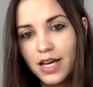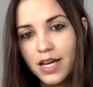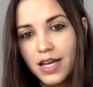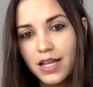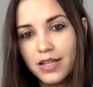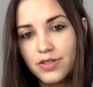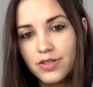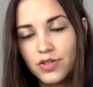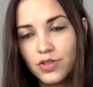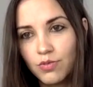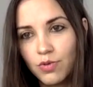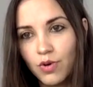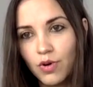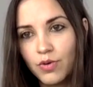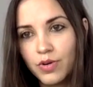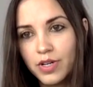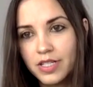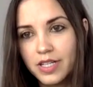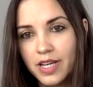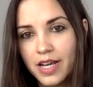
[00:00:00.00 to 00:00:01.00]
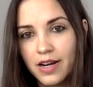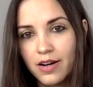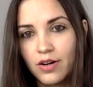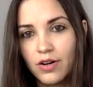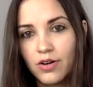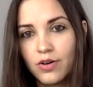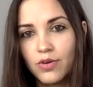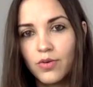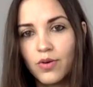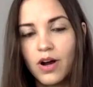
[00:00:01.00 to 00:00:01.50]
It's the Rorik
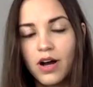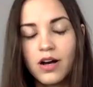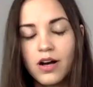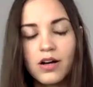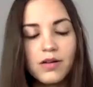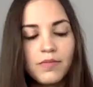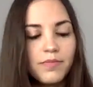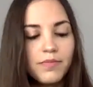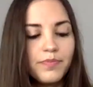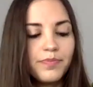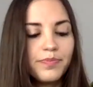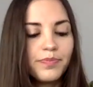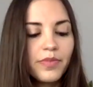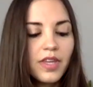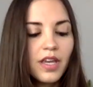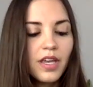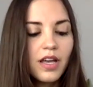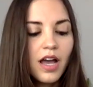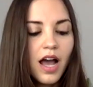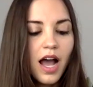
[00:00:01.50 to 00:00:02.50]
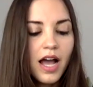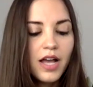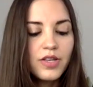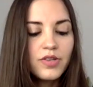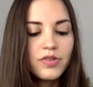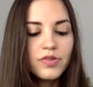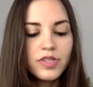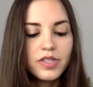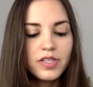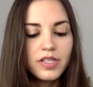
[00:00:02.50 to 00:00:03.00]
Tarot. I
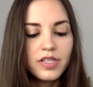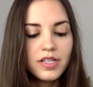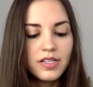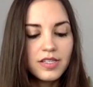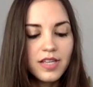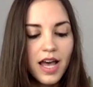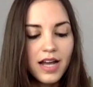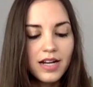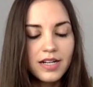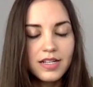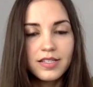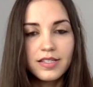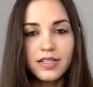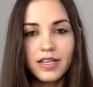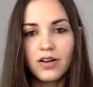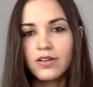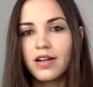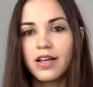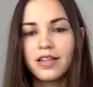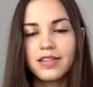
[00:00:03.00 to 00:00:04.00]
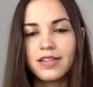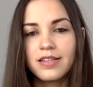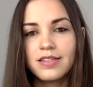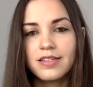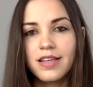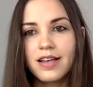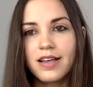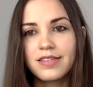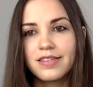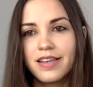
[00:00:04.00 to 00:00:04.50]
use the exact, or not the
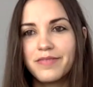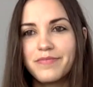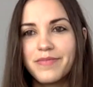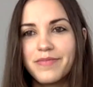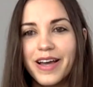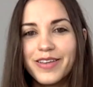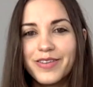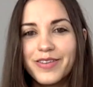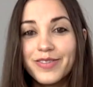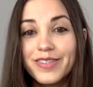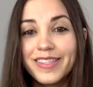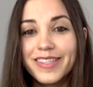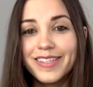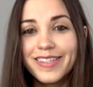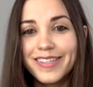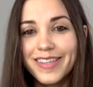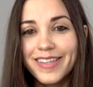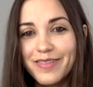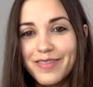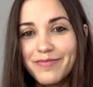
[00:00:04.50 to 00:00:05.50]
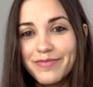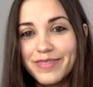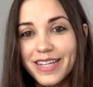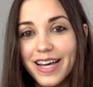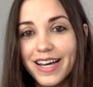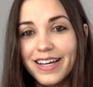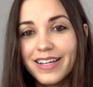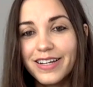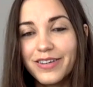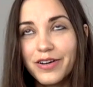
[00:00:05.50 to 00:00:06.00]
exact same, I use the same
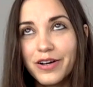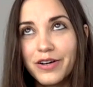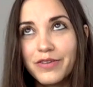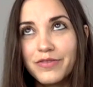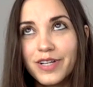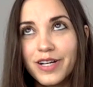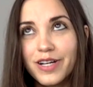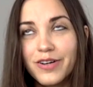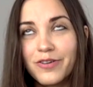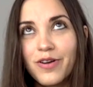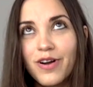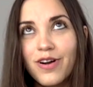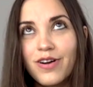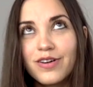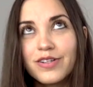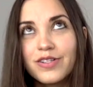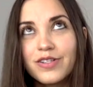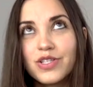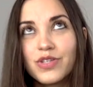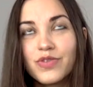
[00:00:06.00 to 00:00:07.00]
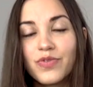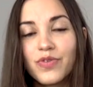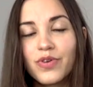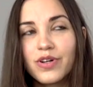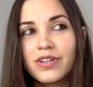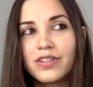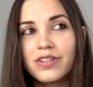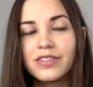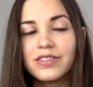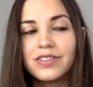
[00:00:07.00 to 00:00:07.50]
deck of tarot cards
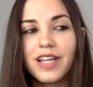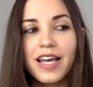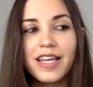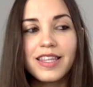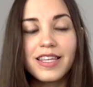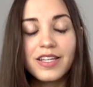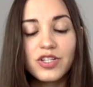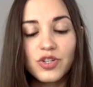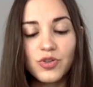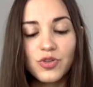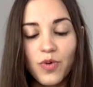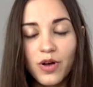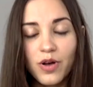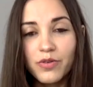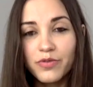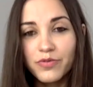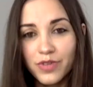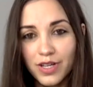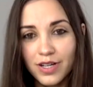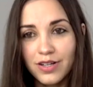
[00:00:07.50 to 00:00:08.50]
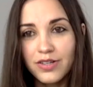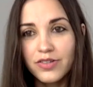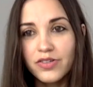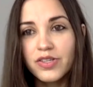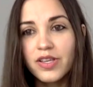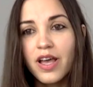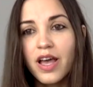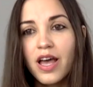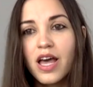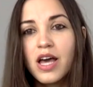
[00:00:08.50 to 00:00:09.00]
for, I think, 12
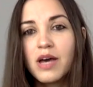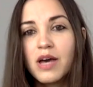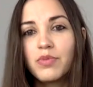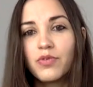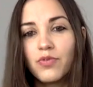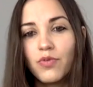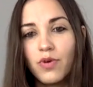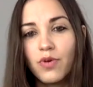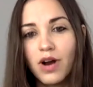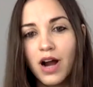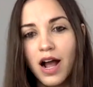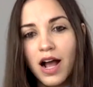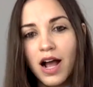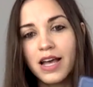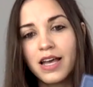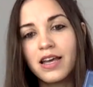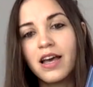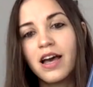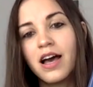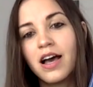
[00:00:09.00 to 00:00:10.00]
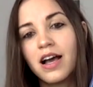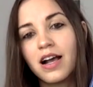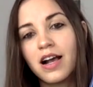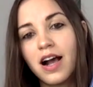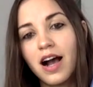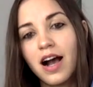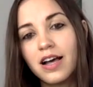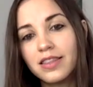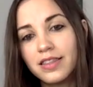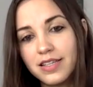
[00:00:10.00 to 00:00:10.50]
years before I
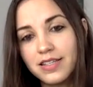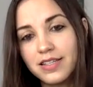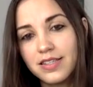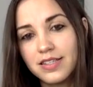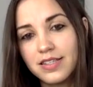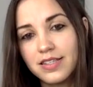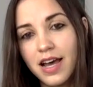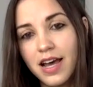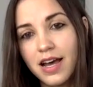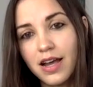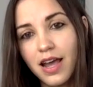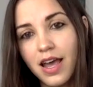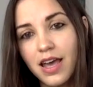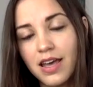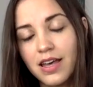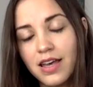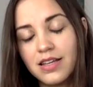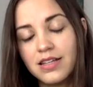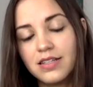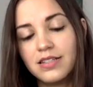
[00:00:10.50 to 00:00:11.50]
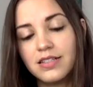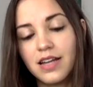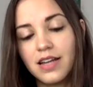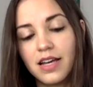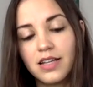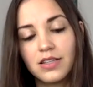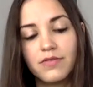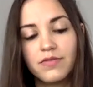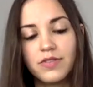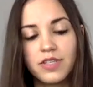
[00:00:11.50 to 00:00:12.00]
got this deck, and I
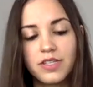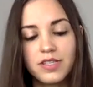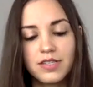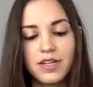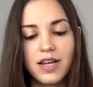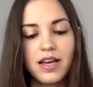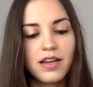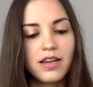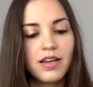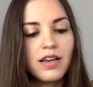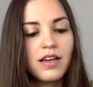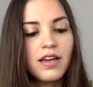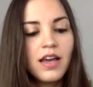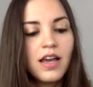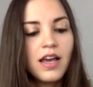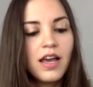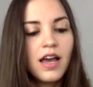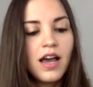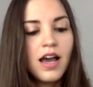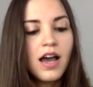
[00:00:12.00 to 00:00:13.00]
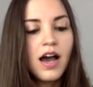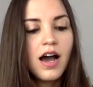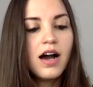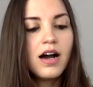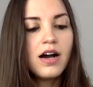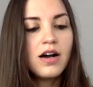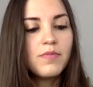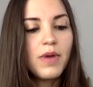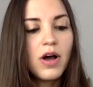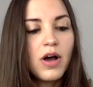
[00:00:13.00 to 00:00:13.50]
love this deck.
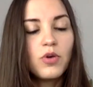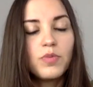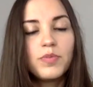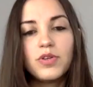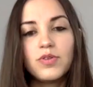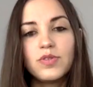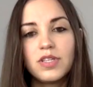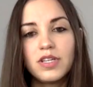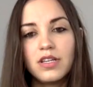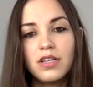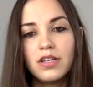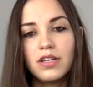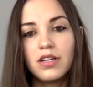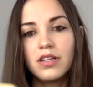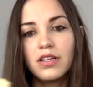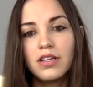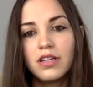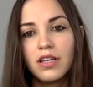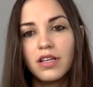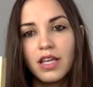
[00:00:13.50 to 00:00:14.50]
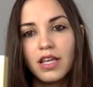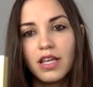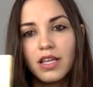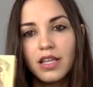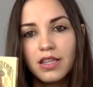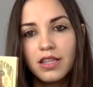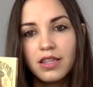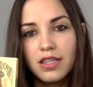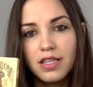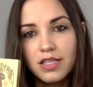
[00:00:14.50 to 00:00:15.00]
I'll be using
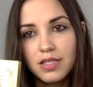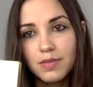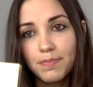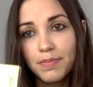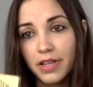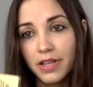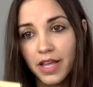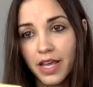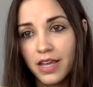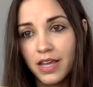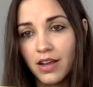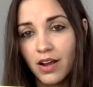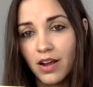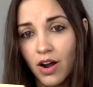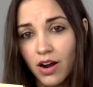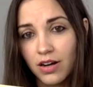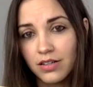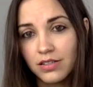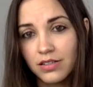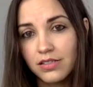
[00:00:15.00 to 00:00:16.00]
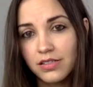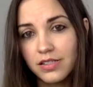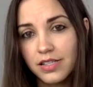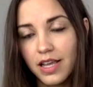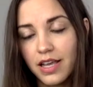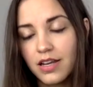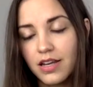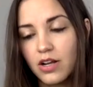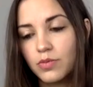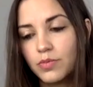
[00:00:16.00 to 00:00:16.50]
these playing cards,
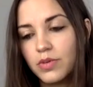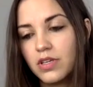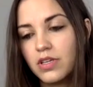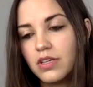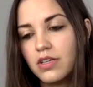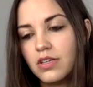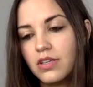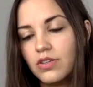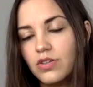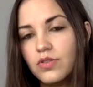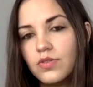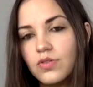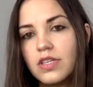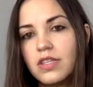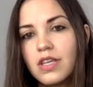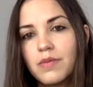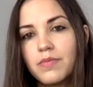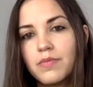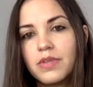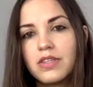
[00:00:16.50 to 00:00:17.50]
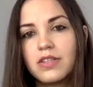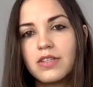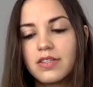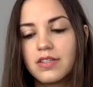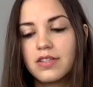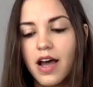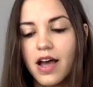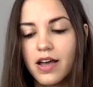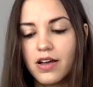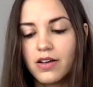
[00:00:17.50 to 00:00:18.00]
and I'll be using them in the
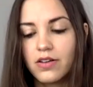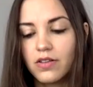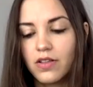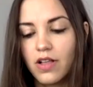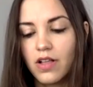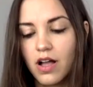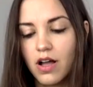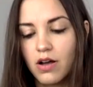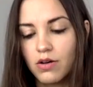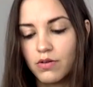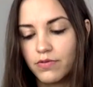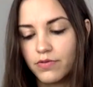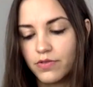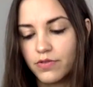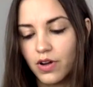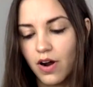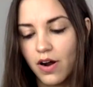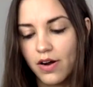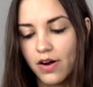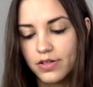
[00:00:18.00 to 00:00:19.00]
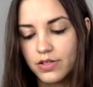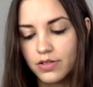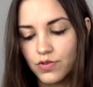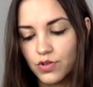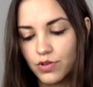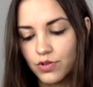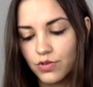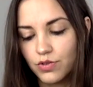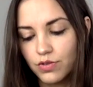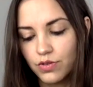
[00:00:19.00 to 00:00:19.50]
style of the Cards of
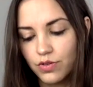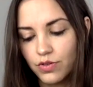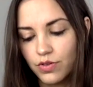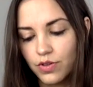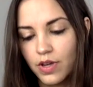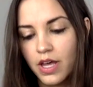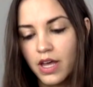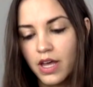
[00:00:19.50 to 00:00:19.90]
Truth.